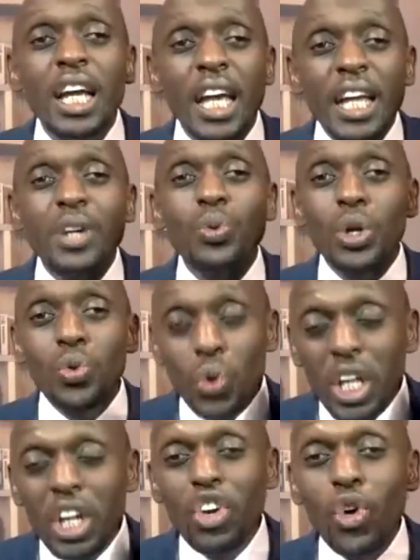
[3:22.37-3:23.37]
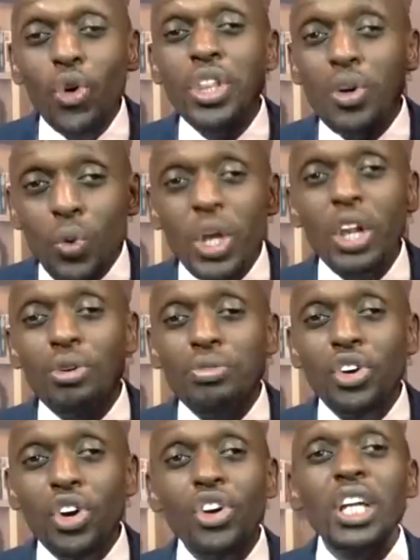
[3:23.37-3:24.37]
And when we know the will of
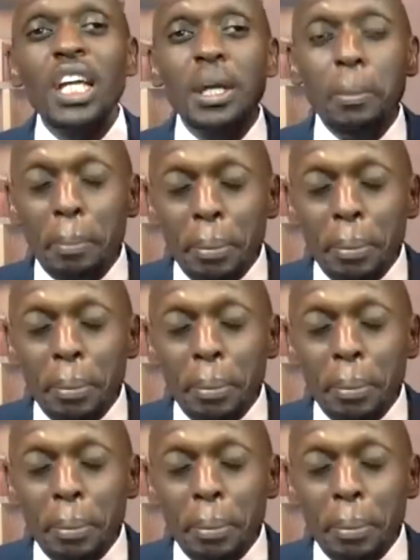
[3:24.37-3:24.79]
God and